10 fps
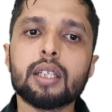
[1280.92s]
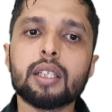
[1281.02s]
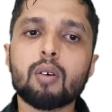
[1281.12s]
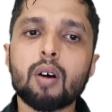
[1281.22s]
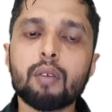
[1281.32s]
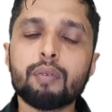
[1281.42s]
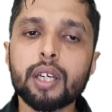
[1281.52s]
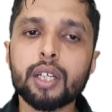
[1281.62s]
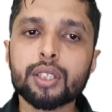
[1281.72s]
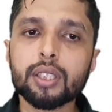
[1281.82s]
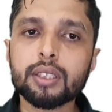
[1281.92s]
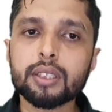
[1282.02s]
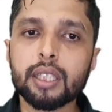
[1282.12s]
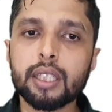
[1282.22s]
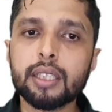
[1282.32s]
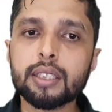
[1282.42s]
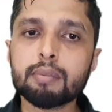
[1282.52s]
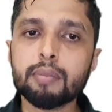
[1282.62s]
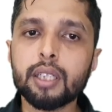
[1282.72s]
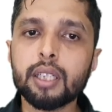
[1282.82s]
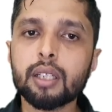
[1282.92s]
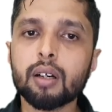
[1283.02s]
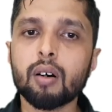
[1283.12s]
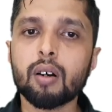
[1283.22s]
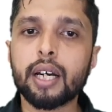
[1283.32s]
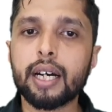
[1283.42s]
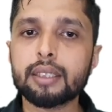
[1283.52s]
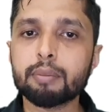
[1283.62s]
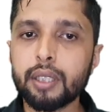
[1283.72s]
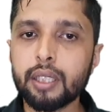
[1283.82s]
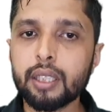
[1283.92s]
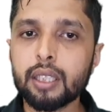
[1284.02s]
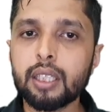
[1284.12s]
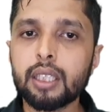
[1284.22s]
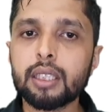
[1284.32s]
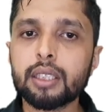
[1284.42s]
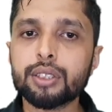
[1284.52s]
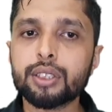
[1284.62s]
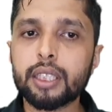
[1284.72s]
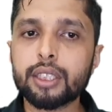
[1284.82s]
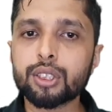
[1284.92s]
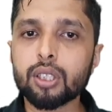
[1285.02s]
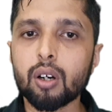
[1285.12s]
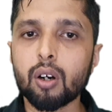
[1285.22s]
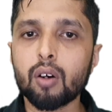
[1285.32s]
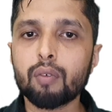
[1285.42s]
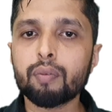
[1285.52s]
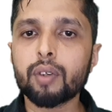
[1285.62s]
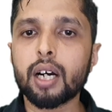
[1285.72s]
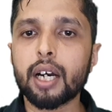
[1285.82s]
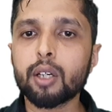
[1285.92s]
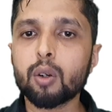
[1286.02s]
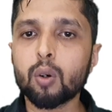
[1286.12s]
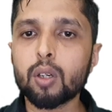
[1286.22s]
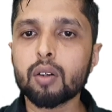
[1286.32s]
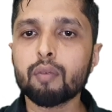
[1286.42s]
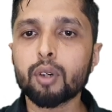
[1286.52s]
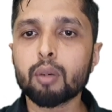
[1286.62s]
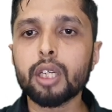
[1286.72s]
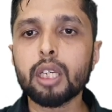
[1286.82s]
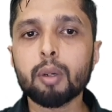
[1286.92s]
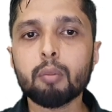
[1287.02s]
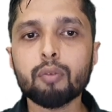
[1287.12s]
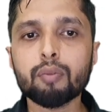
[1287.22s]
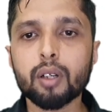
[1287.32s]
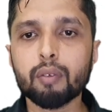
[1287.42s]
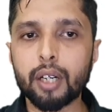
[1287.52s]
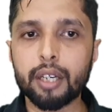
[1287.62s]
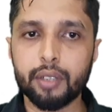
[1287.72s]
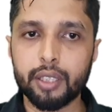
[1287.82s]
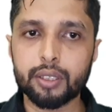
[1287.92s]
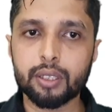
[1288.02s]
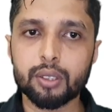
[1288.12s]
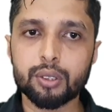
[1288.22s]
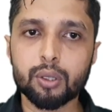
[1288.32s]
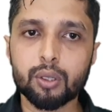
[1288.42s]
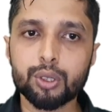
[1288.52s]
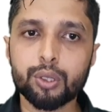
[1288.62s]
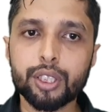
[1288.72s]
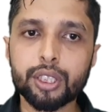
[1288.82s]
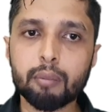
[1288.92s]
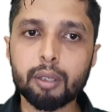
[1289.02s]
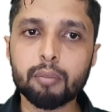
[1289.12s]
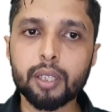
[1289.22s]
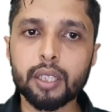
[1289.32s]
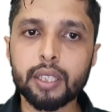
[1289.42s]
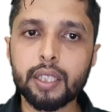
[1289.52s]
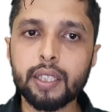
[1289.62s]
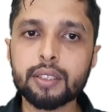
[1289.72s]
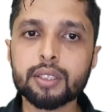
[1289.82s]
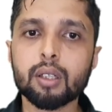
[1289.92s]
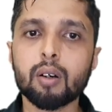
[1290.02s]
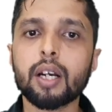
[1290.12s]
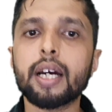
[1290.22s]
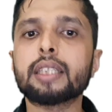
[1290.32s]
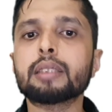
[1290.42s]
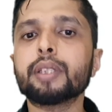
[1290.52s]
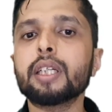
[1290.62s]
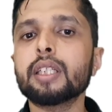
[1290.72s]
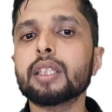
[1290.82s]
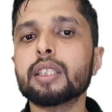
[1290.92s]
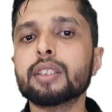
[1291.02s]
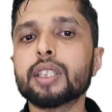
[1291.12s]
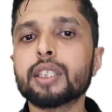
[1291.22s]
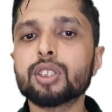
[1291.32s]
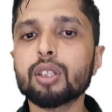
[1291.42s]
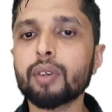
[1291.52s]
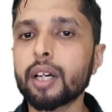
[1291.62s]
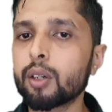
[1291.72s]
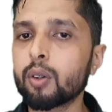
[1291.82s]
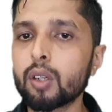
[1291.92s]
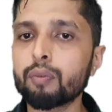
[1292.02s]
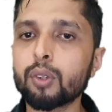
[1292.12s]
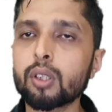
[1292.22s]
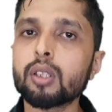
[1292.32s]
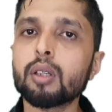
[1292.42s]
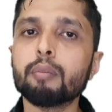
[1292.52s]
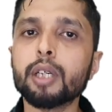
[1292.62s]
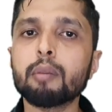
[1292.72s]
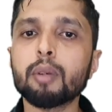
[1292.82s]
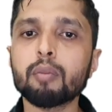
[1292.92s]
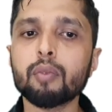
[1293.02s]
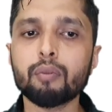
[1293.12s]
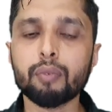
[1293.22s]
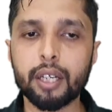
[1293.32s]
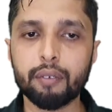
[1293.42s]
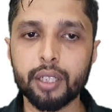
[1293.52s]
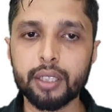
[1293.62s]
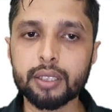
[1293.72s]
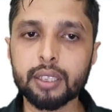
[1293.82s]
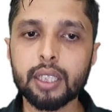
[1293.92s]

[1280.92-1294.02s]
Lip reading: the qualification is been or has been Judge of High Court for minimum of 5 years. So judicial member is or has been Judge of High Court for minimum 5 years.